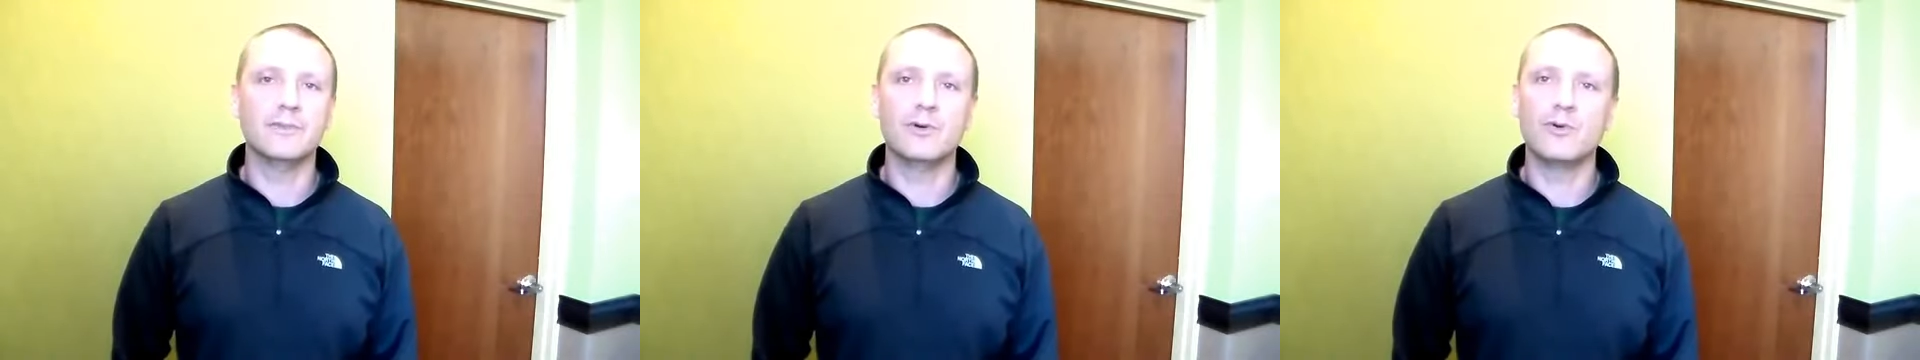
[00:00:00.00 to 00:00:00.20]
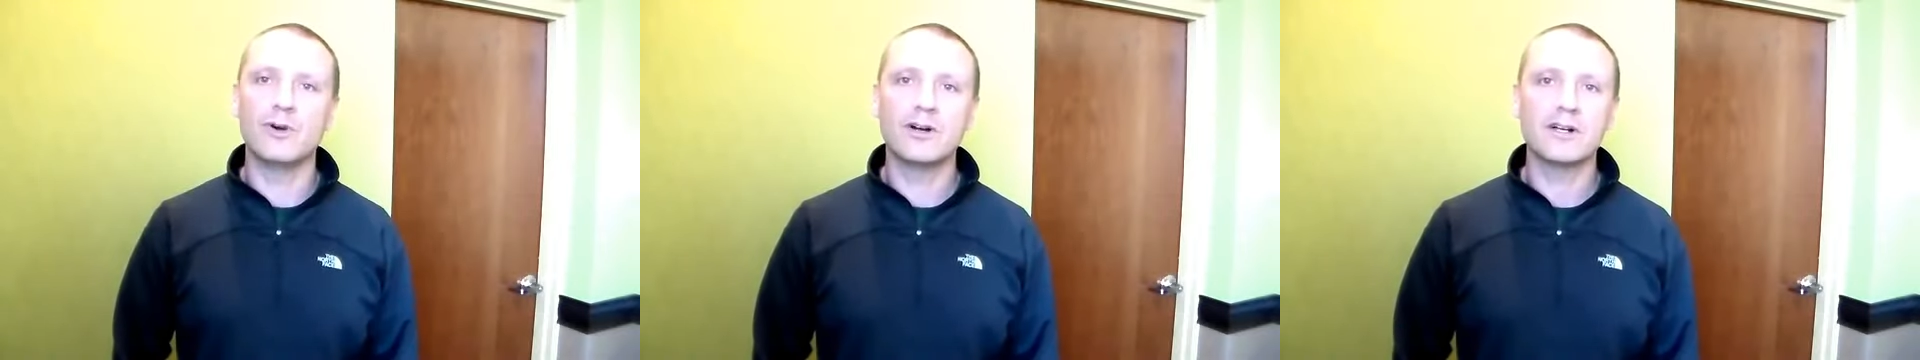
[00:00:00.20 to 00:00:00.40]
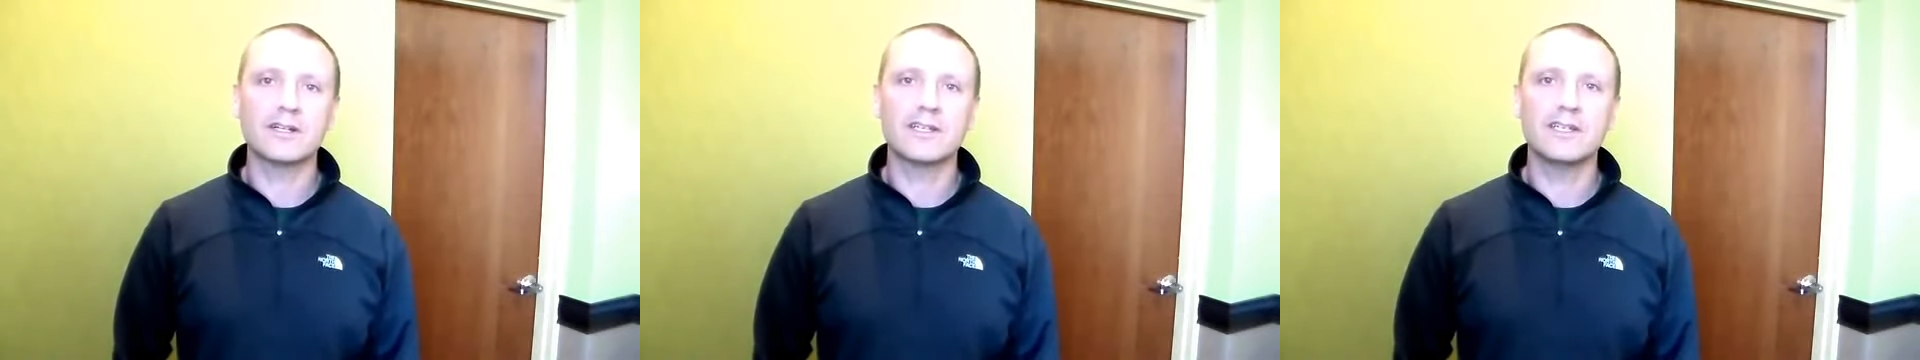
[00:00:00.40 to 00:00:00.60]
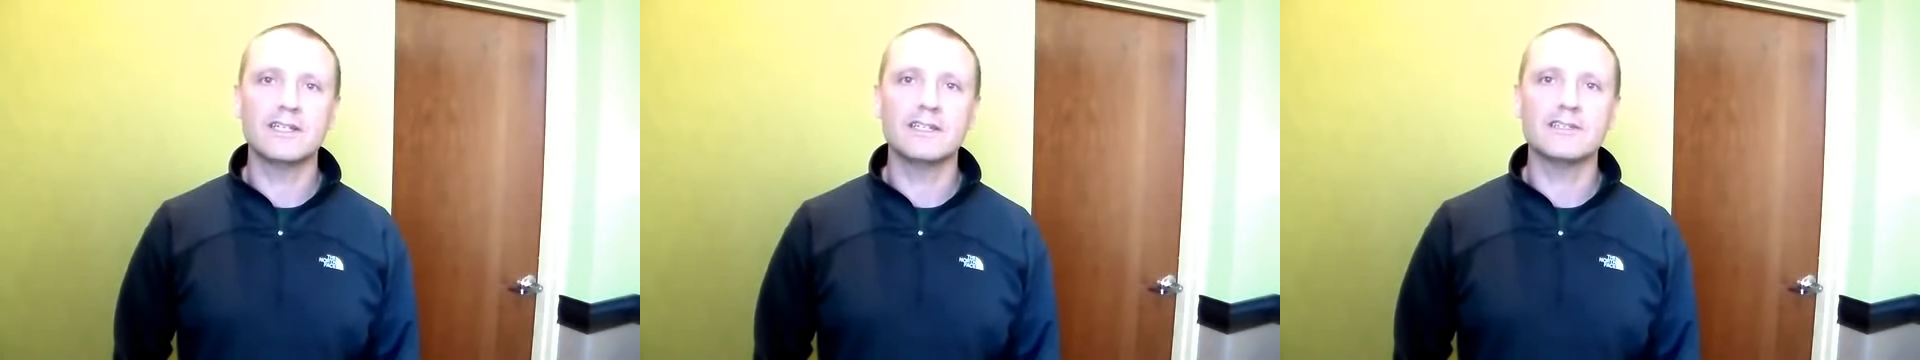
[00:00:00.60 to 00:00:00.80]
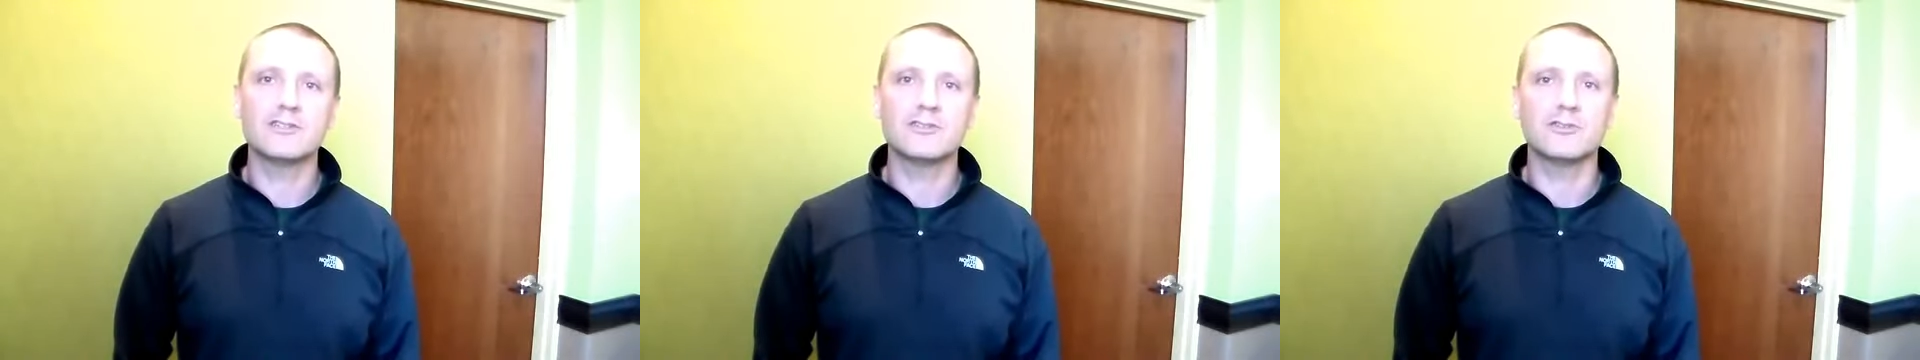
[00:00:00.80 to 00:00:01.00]

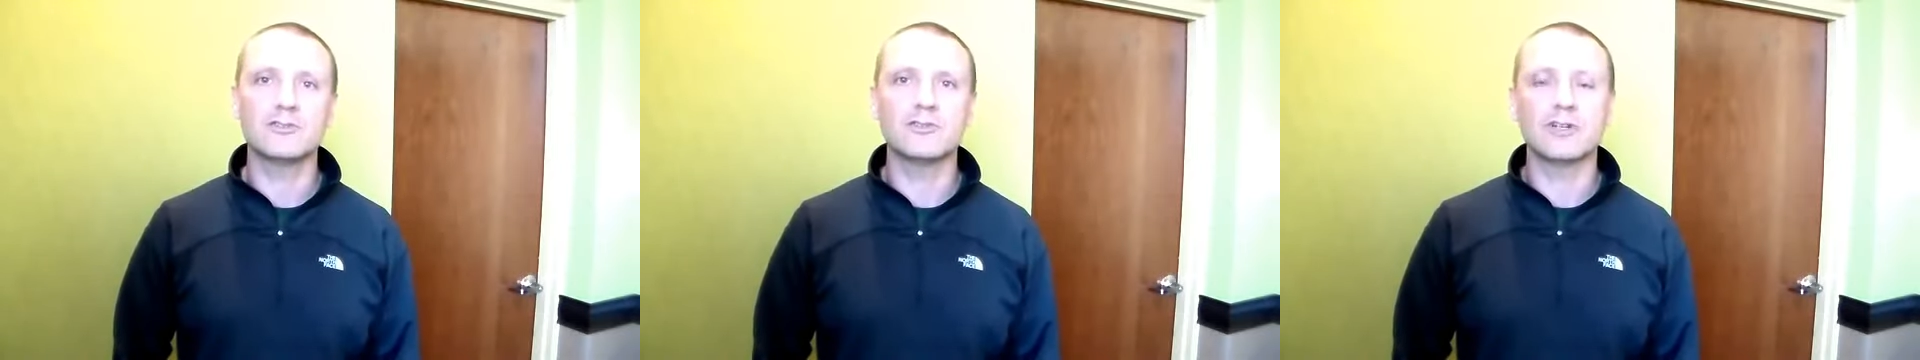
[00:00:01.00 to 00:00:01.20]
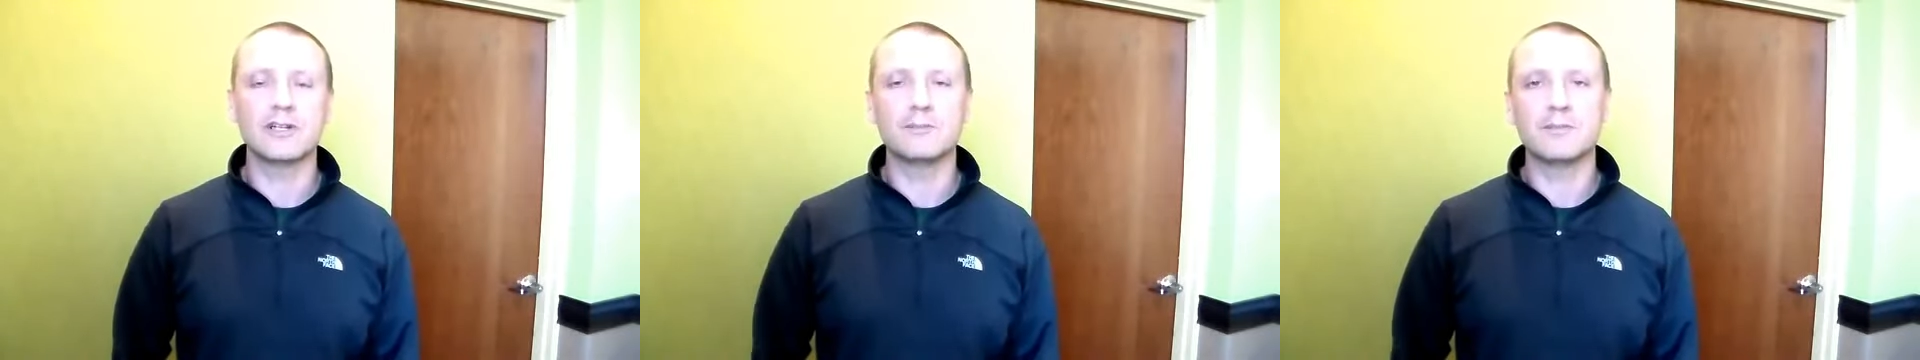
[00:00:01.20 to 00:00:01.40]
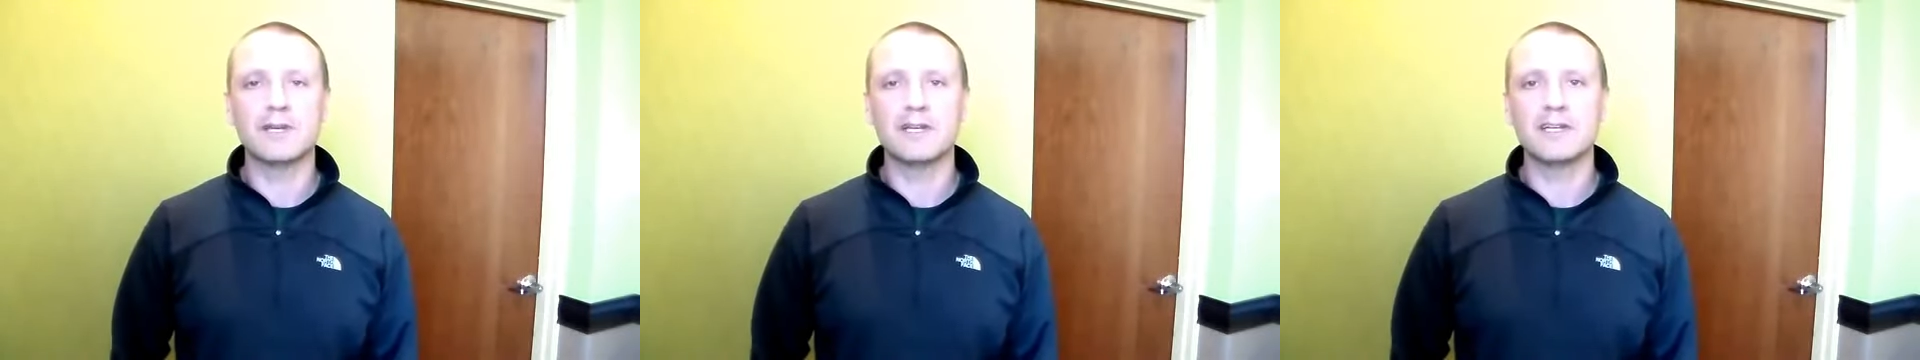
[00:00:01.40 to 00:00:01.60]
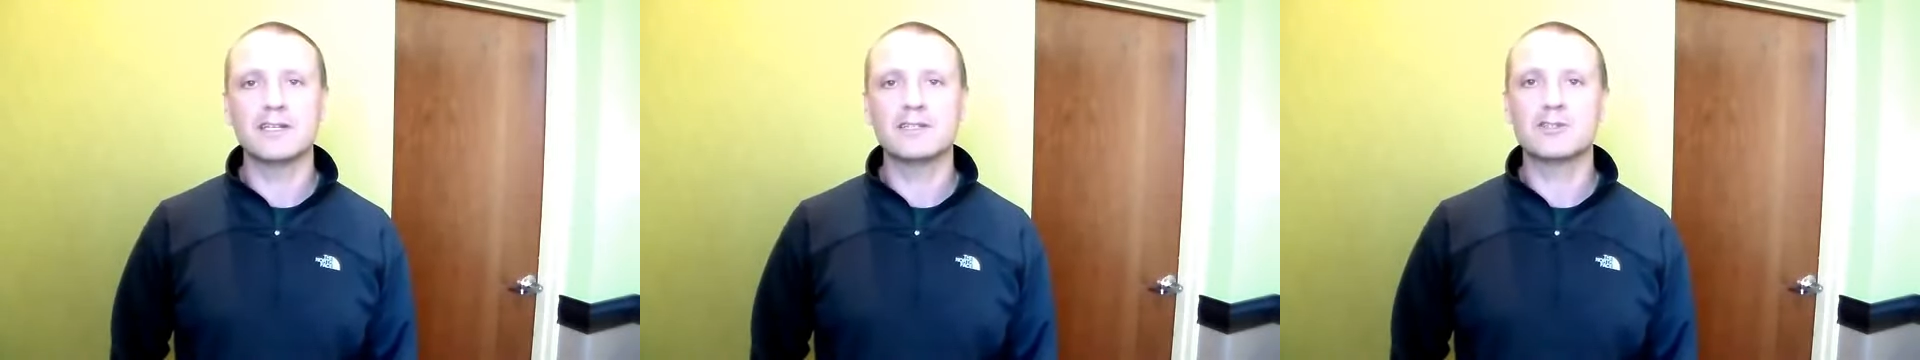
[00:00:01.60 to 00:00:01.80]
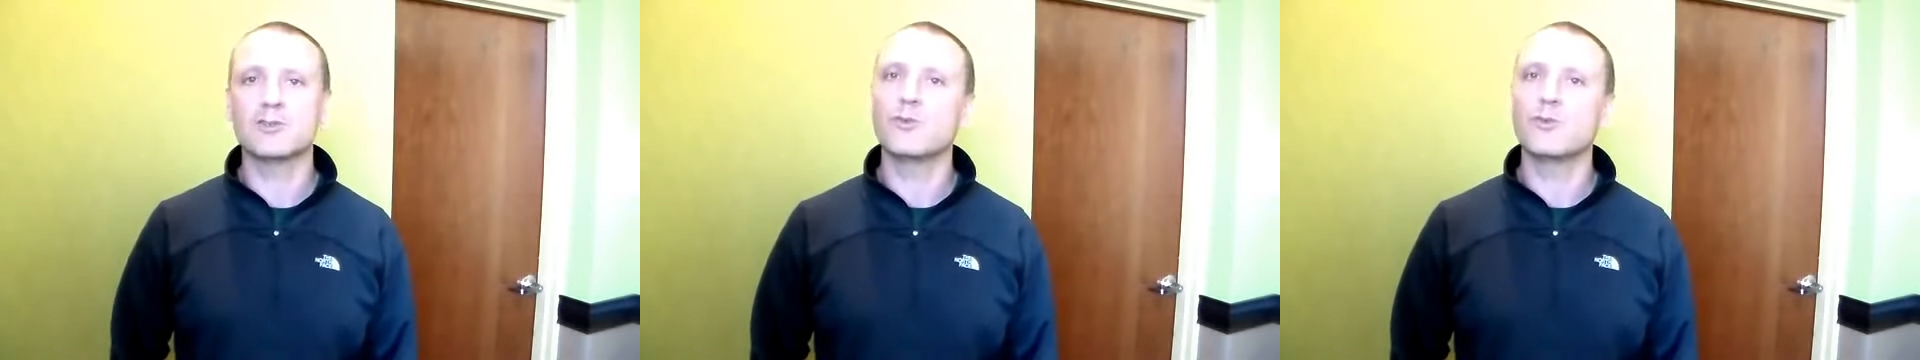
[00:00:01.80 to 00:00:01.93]
Milwaukee to Green Bay